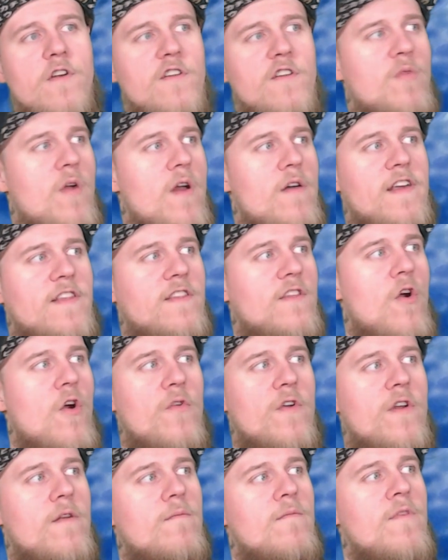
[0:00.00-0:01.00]
It's probably like the
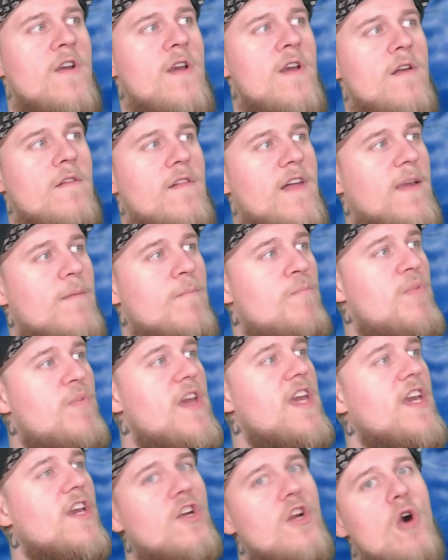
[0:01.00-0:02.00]
only like big